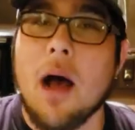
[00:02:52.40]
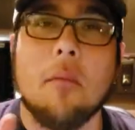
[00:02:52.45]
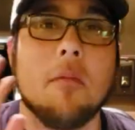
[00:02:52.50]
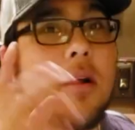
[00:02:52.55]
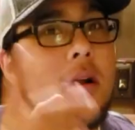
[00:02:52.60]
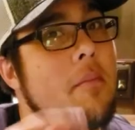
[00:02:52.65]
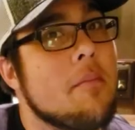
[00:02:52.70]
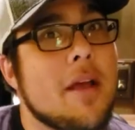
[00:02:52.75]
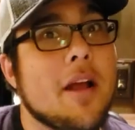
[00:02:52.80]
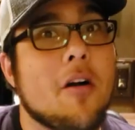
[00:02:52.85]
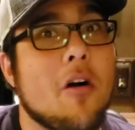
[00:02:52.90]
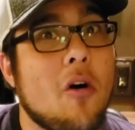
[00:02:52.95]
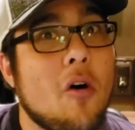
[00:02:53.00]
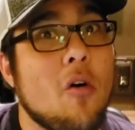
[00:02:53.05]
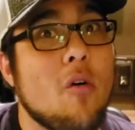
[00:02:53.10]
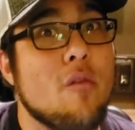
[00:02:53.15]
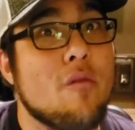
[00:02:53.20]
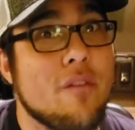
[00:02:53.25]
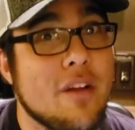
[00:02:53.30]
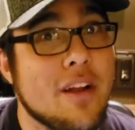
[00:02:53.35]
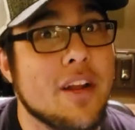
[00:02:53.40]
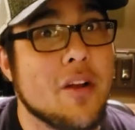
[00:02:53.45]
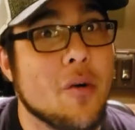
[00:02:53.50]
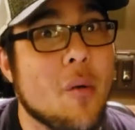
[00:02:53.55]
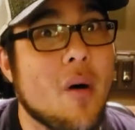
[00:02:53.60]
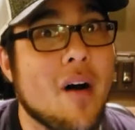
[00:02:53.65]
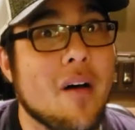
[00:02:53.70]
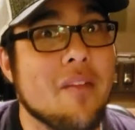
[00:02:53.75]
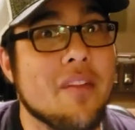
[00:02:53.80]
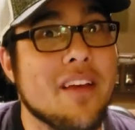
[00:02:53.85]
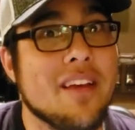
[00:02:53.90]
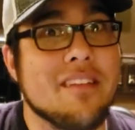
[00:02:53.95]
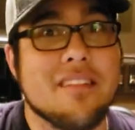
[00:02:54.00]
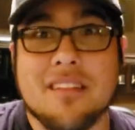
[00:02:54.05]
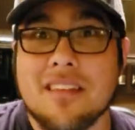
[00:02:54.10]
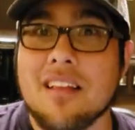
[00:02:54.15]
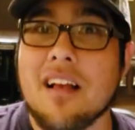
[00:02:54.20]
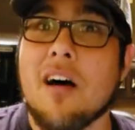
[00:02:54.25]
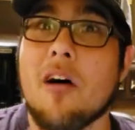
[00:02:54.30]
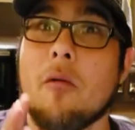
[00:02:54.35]
I'm gonna make a whole video on this,
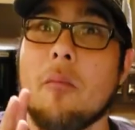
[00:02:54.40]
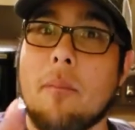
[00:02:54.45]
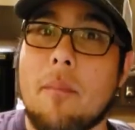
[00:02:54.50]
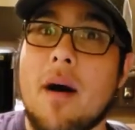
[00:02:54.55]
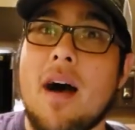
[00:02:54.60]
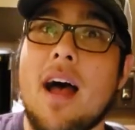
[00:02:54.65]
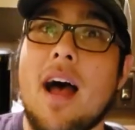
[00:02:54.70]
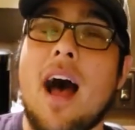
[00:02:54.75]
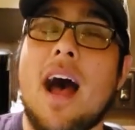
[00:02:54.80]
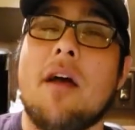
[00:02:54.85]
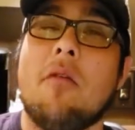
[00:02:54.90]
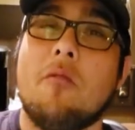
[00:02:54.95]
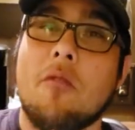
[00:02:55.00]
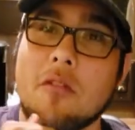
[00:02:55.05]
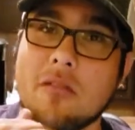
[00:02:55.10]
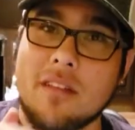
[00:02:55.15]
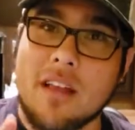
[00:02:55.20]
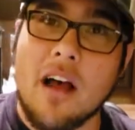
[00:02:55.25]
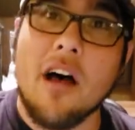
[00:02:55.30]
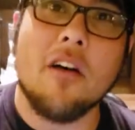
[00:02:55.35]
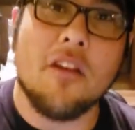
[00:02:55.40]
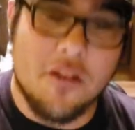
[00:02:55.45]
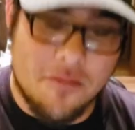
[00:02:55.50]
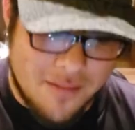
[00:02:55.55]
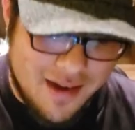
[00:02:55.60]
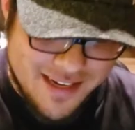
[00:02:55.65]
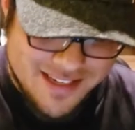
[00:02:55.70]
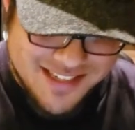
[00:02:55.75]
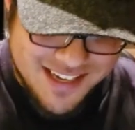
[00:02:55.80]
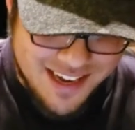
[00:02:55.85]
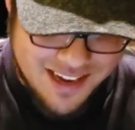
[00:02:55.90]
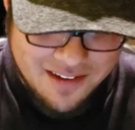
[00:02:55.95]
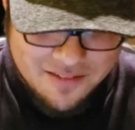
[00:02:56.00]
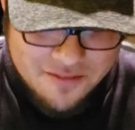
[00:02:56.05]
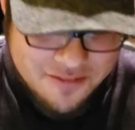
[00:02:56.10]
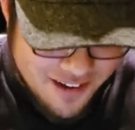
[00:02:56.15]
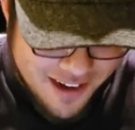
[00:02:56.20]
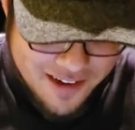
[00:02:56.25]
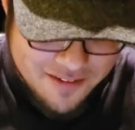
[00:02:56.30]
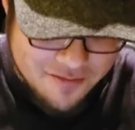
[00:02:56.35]
so, but I will tell you my
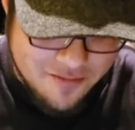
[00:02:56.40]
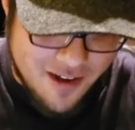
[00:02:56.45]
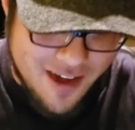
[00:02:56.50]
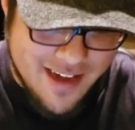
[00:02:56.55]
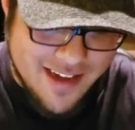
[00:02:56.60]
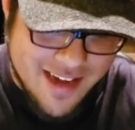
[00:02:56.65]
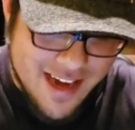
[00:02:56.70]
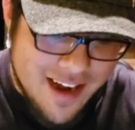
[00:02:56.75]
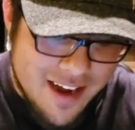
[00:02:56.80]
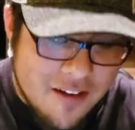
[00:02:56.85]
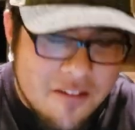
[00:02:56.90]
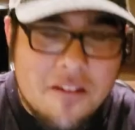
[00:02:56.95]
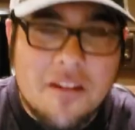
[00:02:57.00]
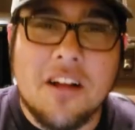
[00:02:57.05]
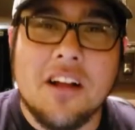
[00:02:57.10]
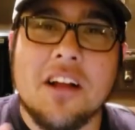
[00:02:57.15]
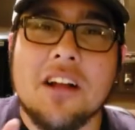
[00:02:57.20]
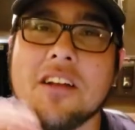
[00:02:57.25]
top five right now.